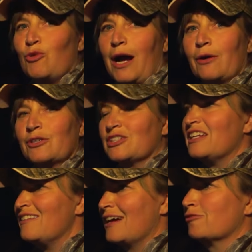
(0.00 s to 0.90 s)
hours and
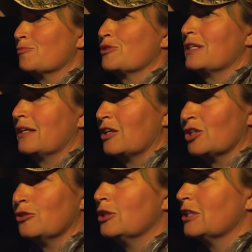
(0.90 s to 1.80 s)
never presented a
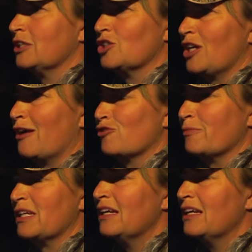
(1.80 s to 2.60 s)
good clean shot for me.